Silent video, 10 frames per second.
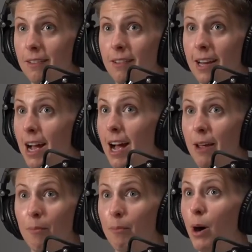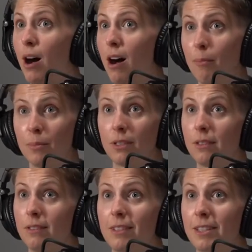Like, I'm pumped
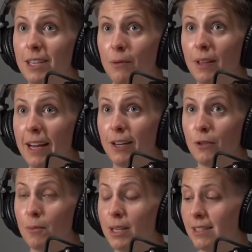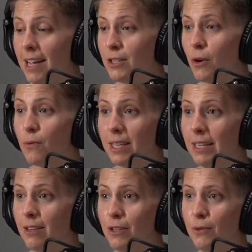to see where that goes, because I don't
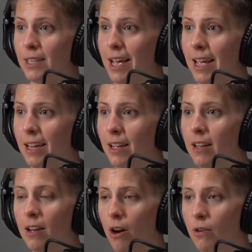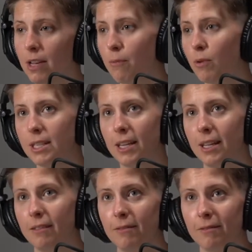hear you saying, oh, yep, we did
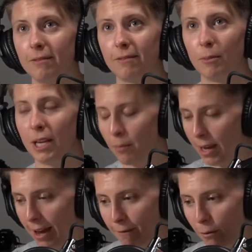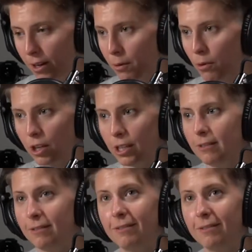it. We have 40, we're good.